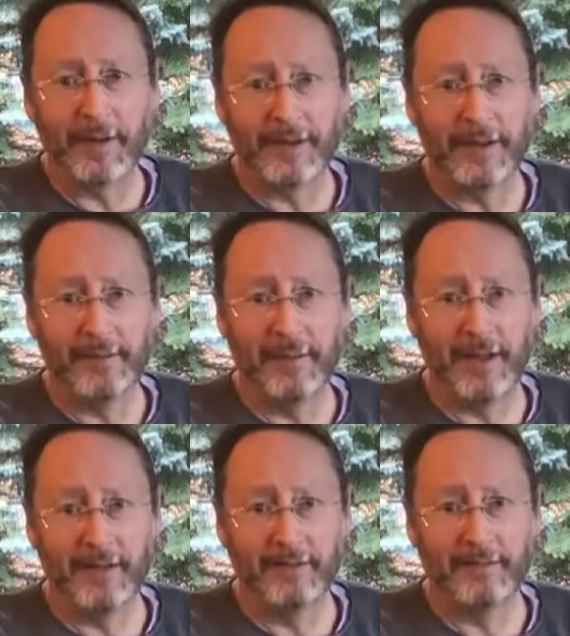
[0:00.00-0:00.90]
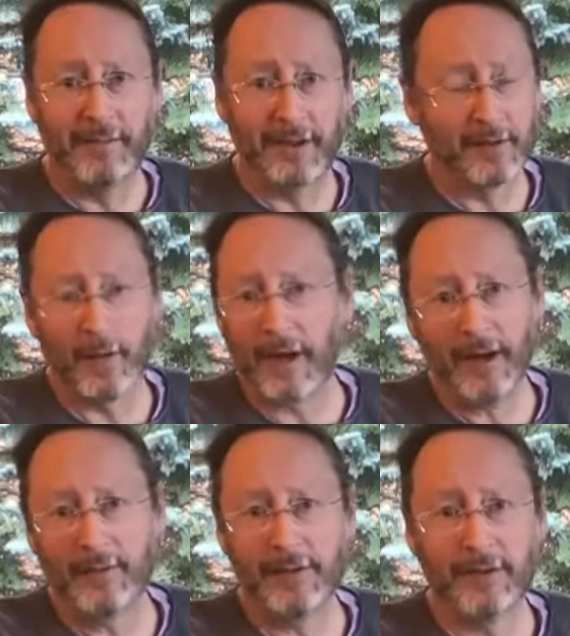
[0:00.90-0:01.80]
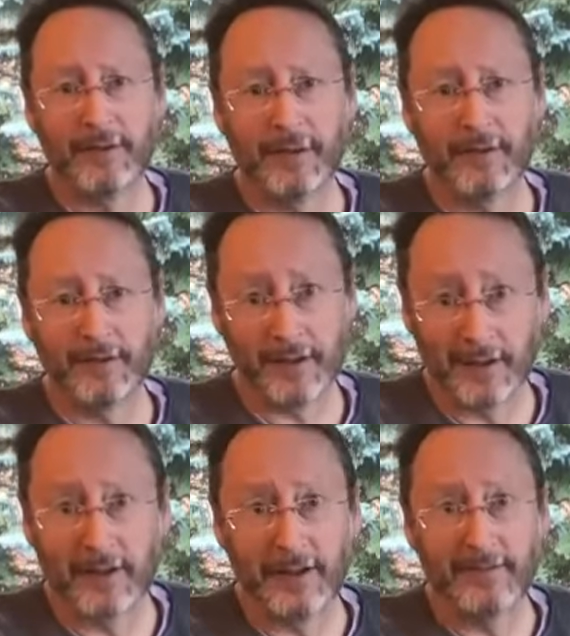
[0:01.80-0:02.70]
teammate because what I was doing was ugly.